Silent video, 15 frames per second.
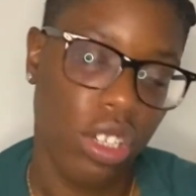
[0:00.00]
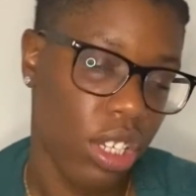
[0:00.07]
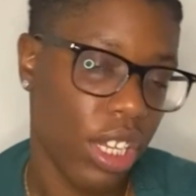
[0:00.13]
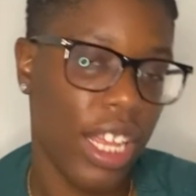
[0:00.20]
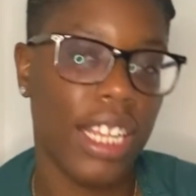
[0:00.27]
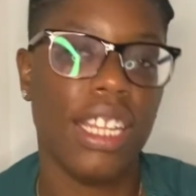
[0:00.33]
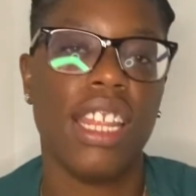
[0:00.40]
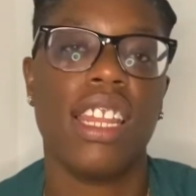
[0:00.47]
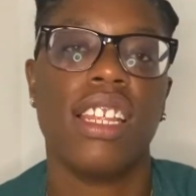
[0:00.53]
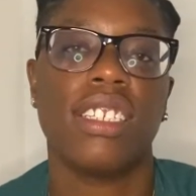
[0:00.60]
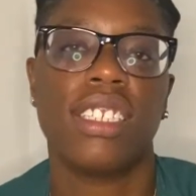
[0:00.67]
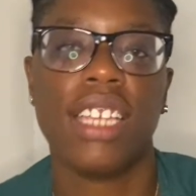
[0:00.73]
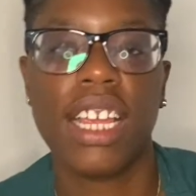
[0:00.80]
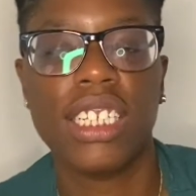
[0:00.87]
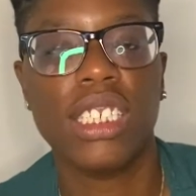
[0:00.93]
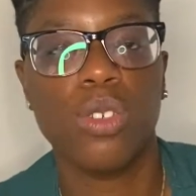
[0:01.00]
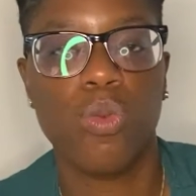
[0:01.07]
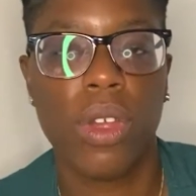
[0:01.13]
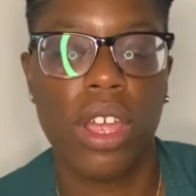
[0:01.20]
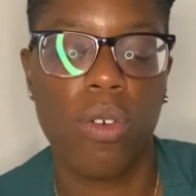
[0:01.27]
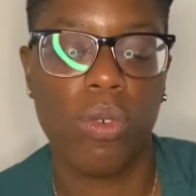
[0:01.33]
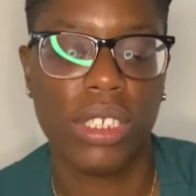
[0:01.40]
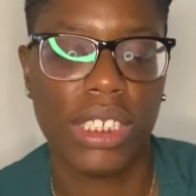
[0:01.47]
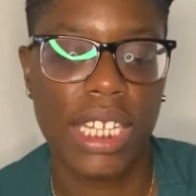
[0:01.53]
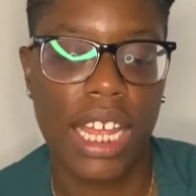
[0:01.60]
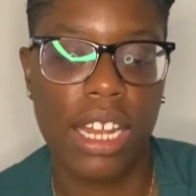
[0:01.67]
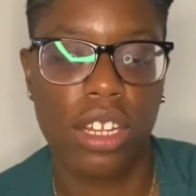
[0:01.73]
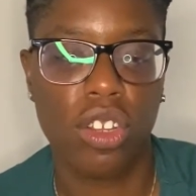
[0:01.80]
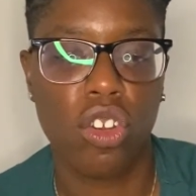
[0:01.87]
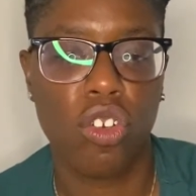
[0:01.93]
in a sexy way, what's
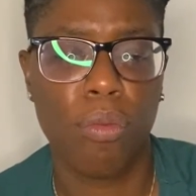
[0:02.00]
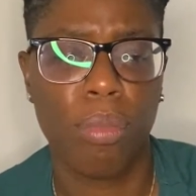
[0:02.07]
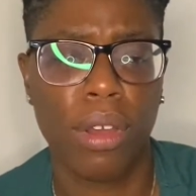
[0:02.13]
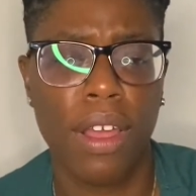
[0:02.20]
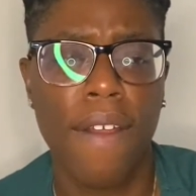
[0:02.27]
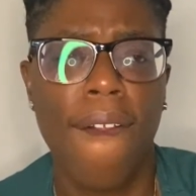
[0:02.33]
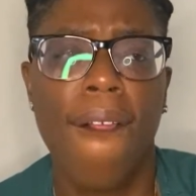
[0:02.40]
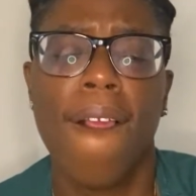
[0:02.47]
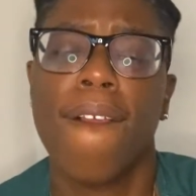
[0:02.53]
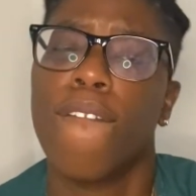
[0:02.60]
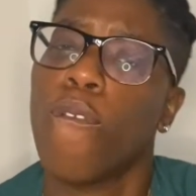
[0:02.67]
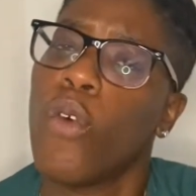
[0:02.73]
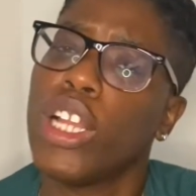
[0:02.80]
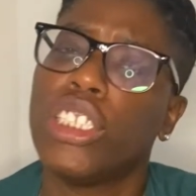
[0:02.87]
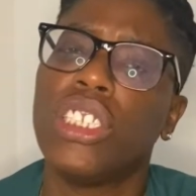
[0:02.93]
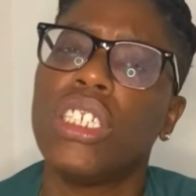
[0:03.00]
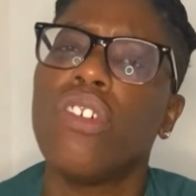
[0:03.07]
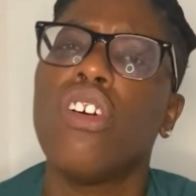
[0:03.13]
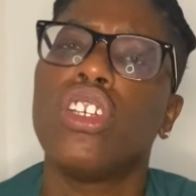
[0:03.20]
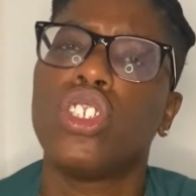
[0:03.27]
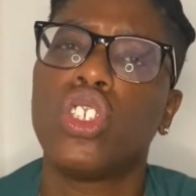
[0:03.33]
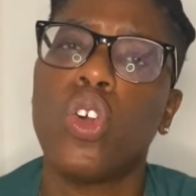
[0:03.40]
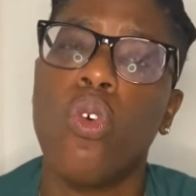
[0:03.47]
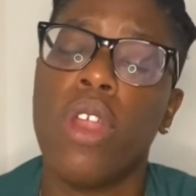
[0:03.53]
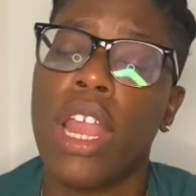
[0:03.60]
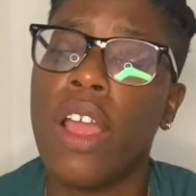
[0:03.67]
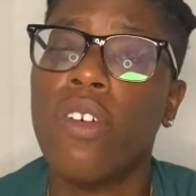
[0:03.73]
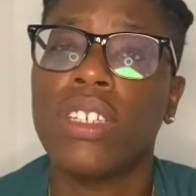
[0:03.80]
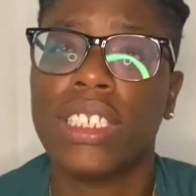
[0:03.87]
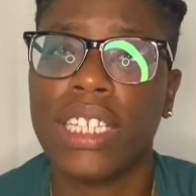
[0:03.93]
that and third? But when she was doing it,
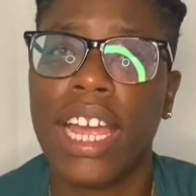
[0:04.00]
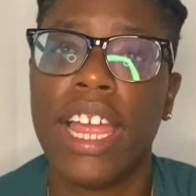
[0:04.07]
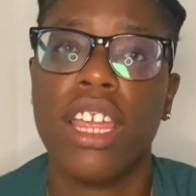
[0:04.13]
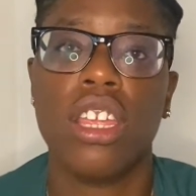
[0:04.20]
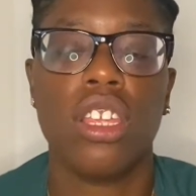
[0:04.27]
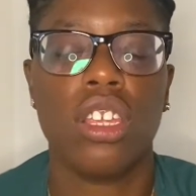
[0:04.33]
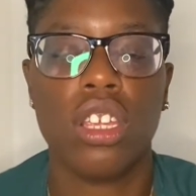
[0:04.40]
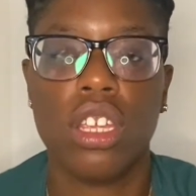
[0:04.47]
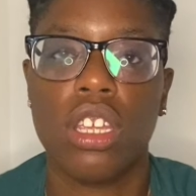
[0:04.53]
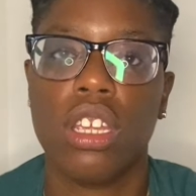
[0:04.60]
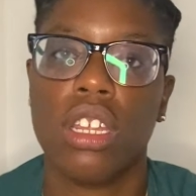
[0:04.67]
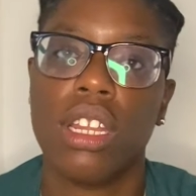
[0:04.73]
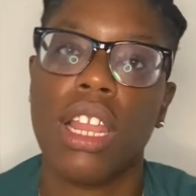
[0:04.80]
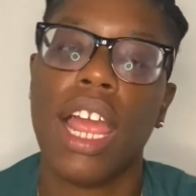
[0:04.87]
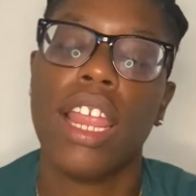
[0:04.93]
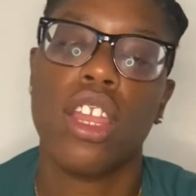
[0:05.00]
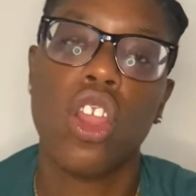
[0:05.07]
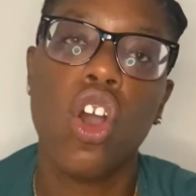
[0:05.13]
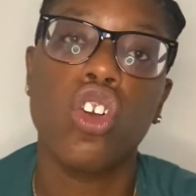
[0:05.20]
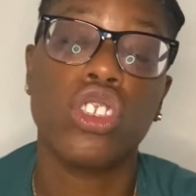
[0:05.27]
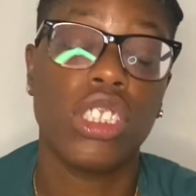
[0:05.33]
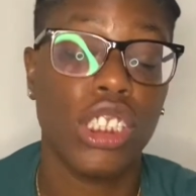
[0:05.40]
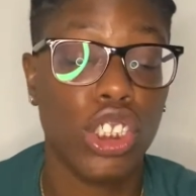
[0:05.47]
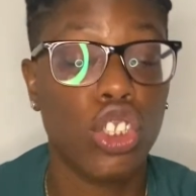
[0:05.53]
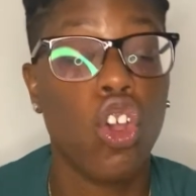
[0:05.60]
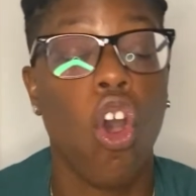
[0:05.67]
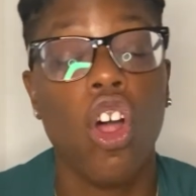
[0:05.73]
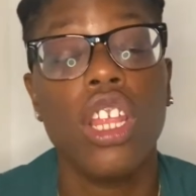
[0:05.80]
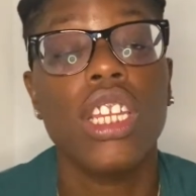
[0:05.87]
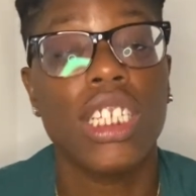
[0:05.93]
it was like, no, she's
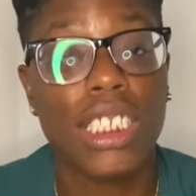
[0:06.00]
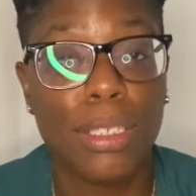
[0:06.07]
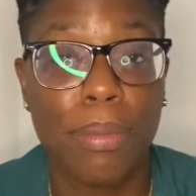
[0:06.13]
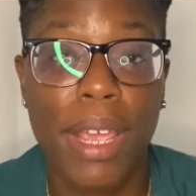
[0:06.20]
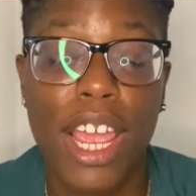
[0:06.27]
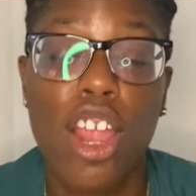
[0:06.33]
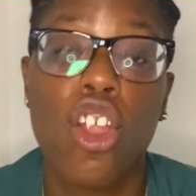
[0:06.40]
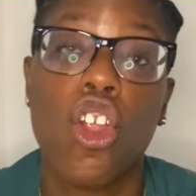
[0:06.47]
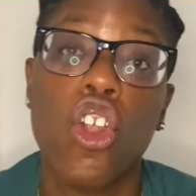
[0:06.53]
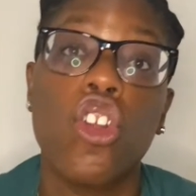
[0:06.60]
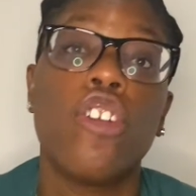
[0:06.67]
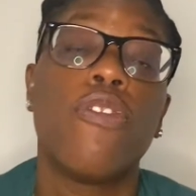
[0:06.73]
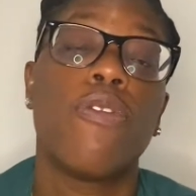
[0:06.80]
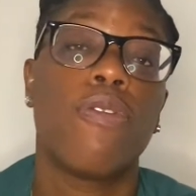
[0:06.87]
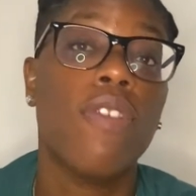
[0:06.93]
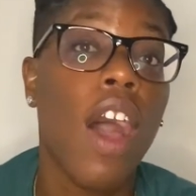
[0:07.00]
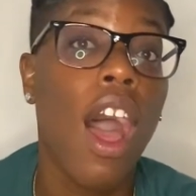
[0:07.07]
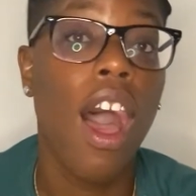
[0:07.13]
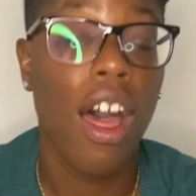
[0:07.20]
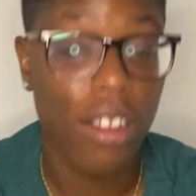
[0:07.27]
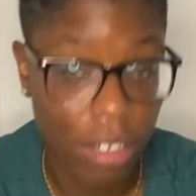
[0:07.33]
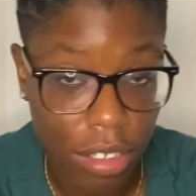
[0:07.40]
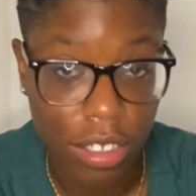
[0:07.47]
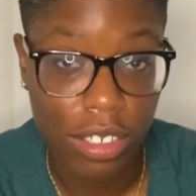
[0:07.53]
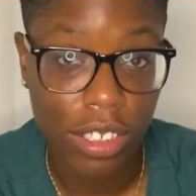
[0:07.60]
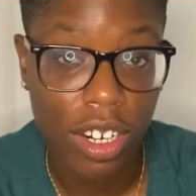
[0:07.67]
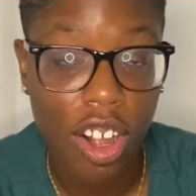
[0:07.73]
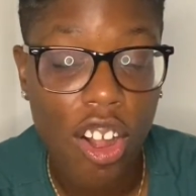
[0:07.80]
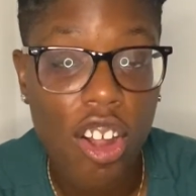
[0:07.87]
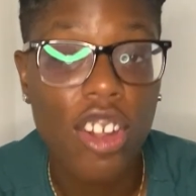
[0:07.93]
calling this man her father,
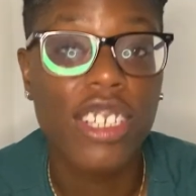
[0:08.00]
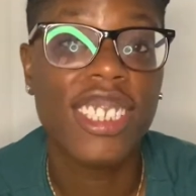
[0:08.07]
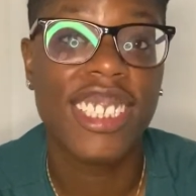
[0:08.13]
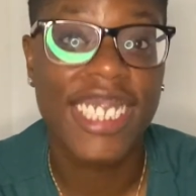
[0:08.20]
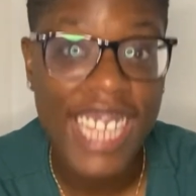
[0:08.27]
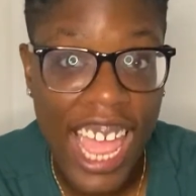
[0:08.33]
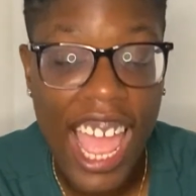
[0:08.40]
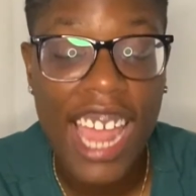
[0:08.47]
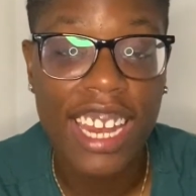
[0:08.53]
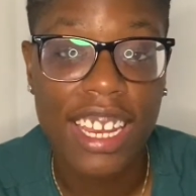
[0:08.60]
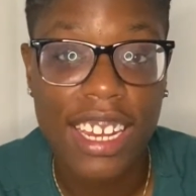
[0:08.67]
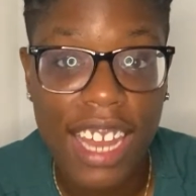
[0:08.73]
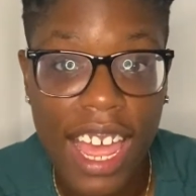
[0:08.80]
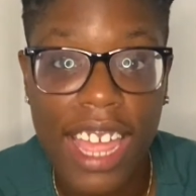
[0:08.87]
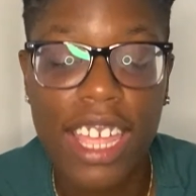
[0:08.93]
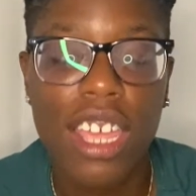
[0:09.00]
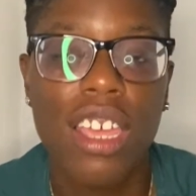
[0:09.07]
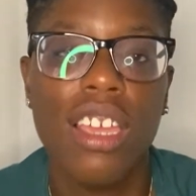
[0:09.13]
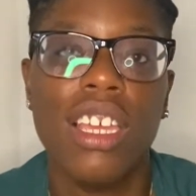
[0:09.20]
her daddy. Like,